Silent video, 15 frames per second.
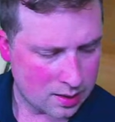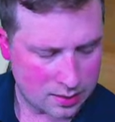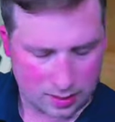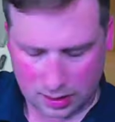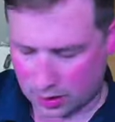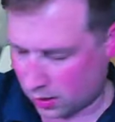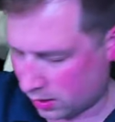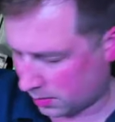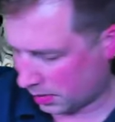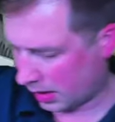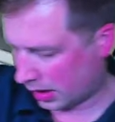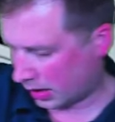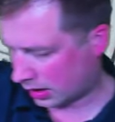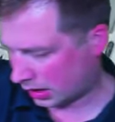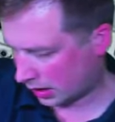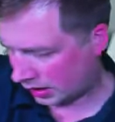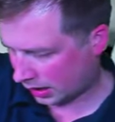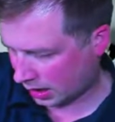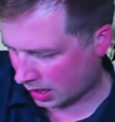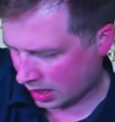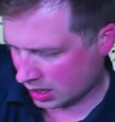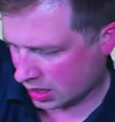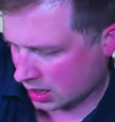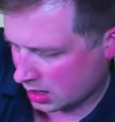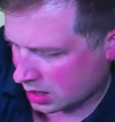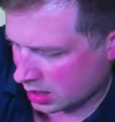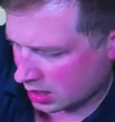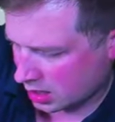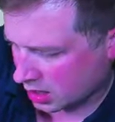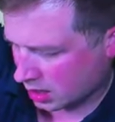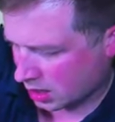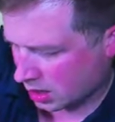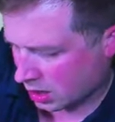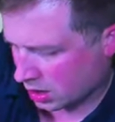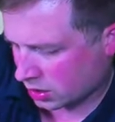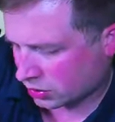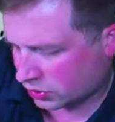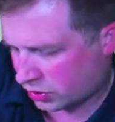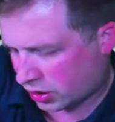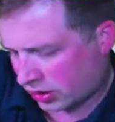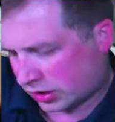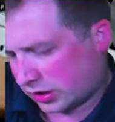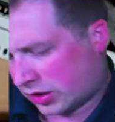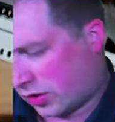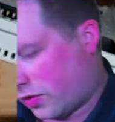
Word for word: They are apparently just the